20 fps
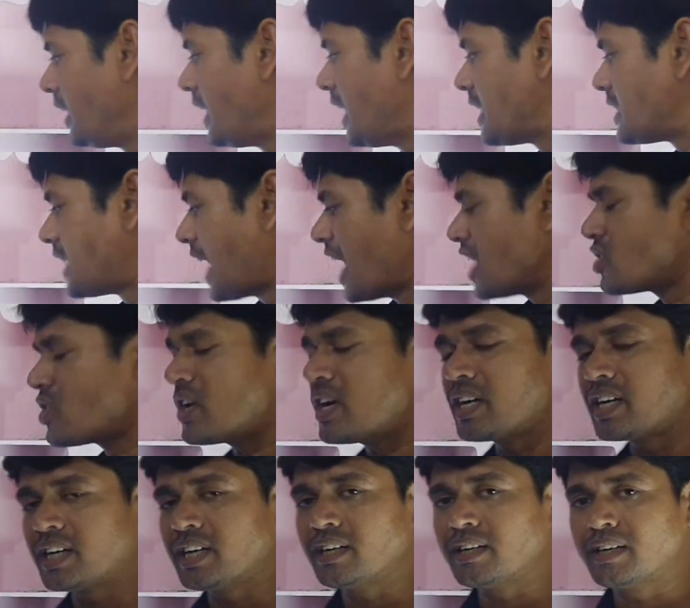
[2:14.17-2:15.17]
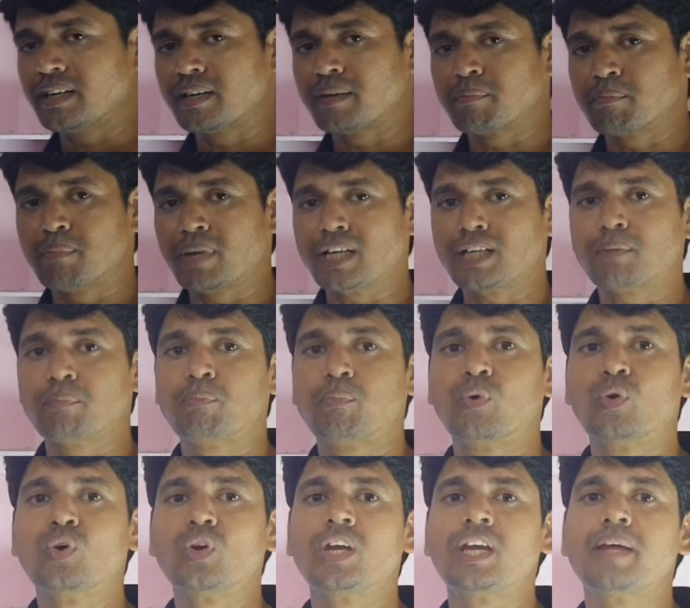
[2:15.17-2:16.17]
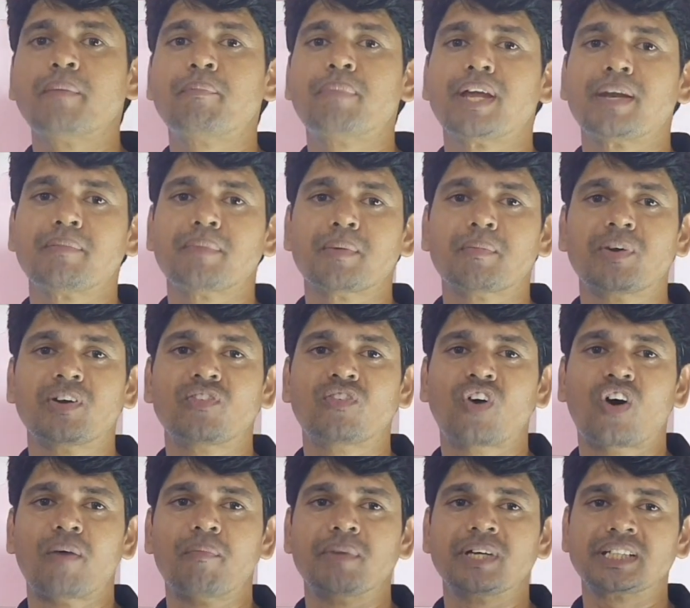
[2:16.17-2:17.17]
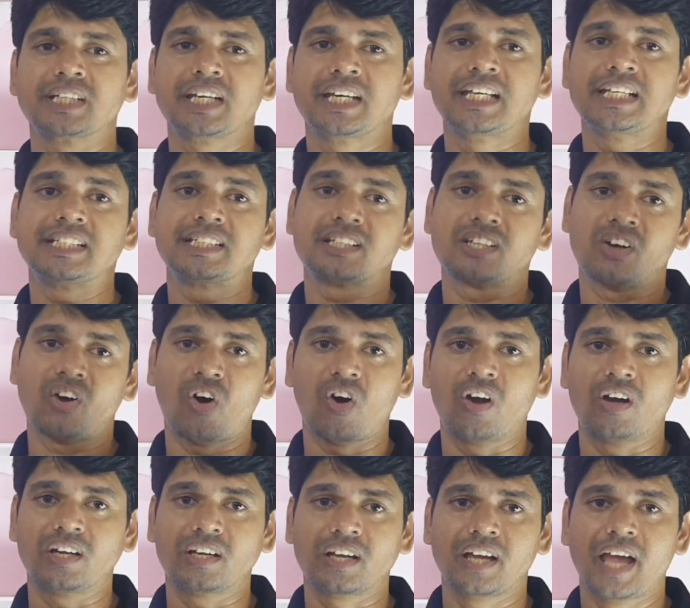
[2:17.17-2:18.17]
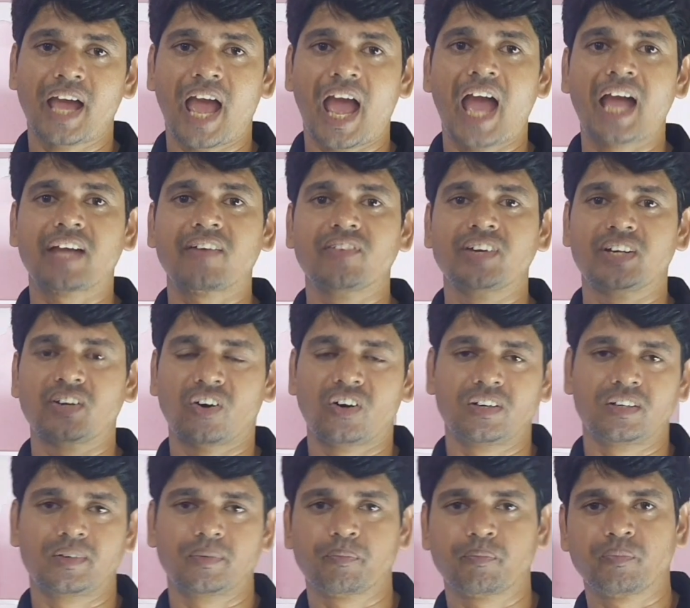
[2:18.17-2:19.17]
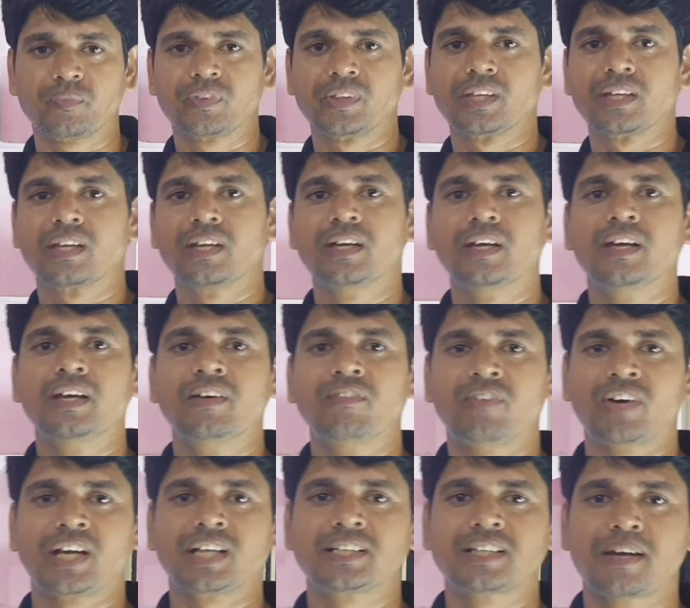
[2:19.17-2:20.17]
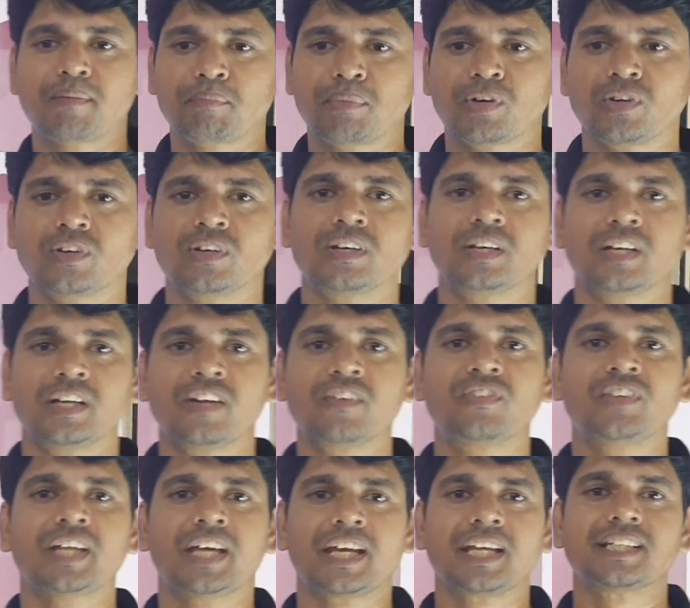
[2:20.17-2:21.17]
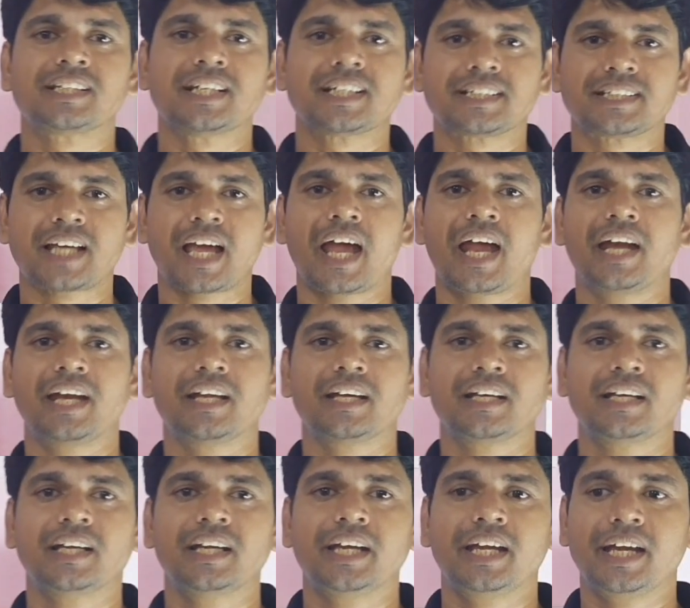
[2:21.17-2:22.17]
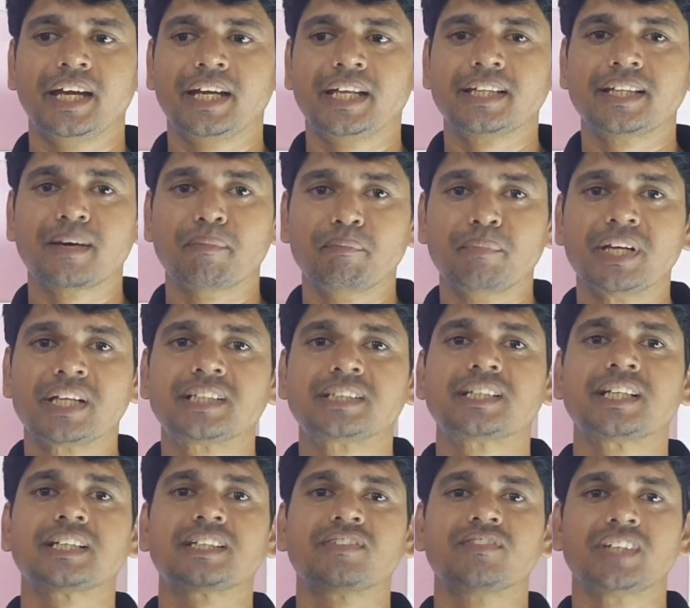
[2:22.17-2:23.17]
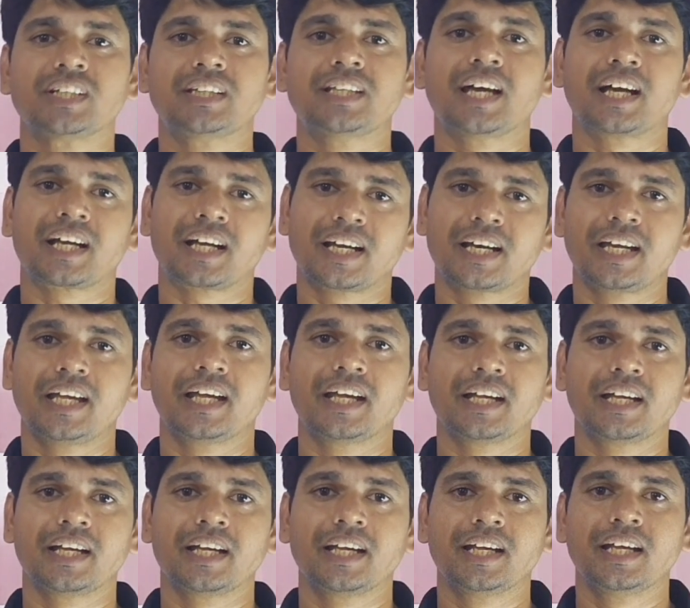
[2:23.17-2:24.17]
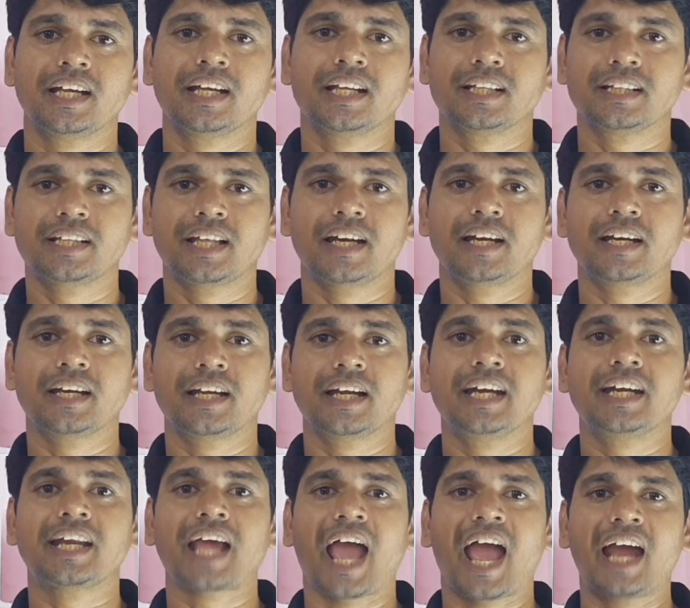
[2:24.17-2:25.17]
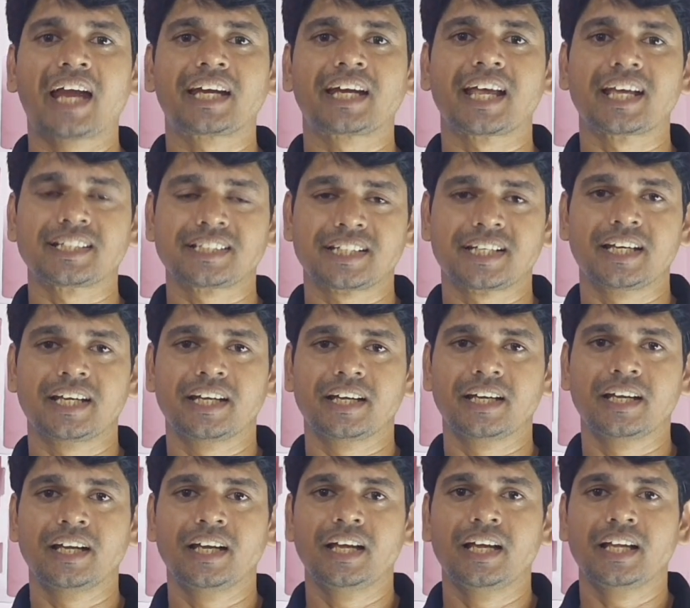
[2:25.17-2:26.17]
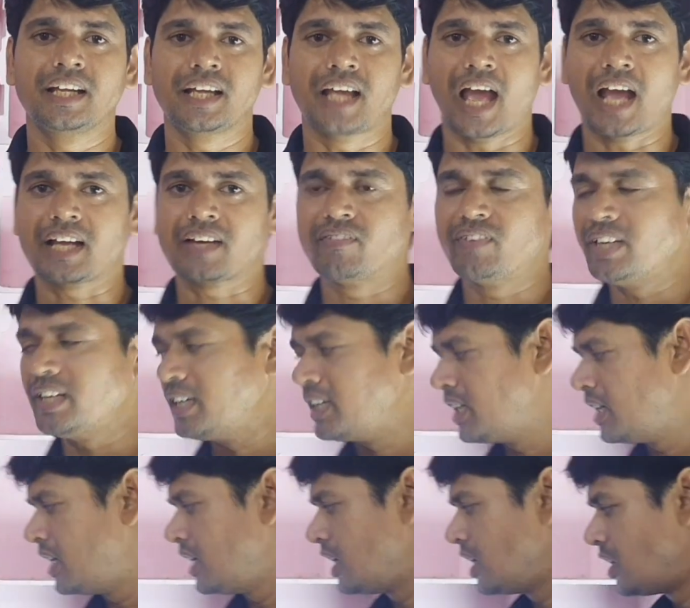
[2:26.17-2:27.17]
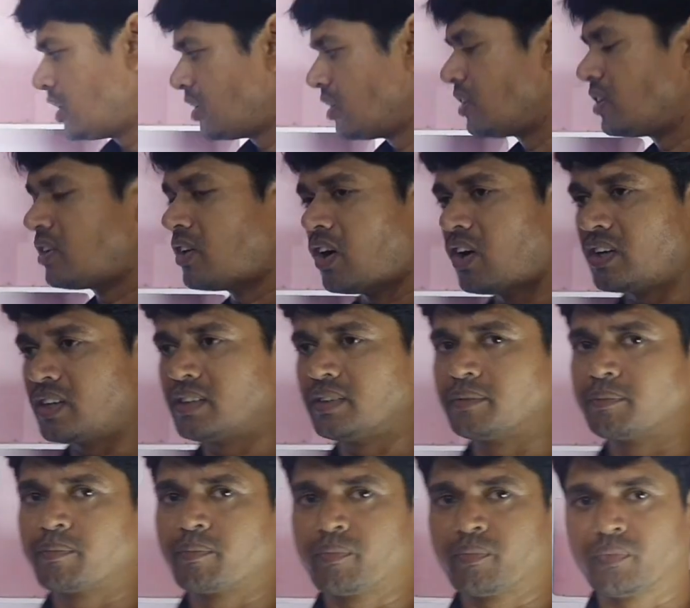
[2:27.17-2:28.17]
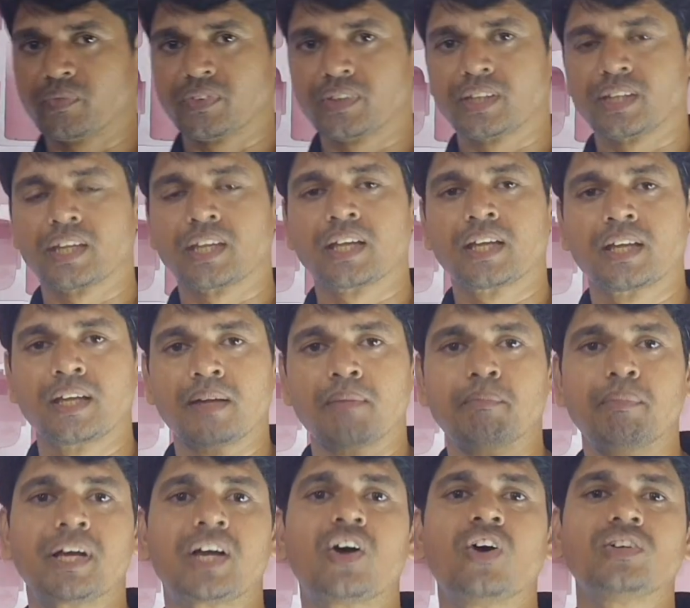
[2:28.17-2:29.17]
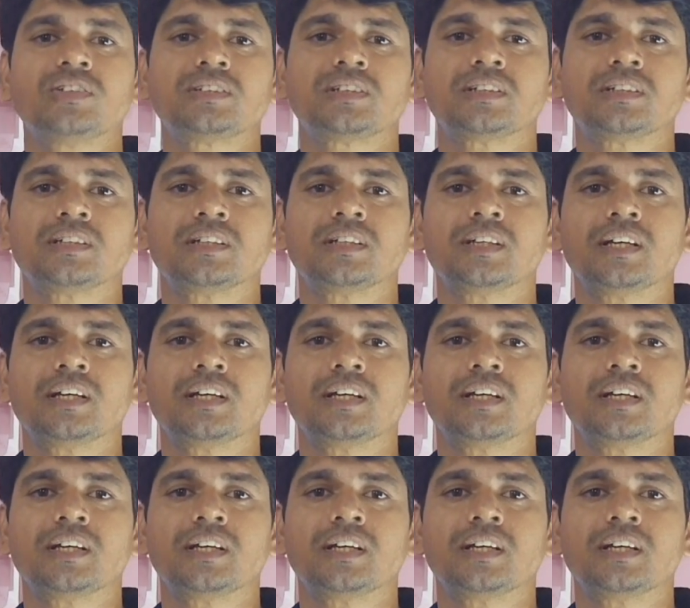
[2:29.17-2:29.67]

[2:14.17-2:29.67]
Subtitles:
A saturated but poorly permeable formation is called aquitard. For example, if there is the sand, it is the mixes with the clay, then it act as a aquitard because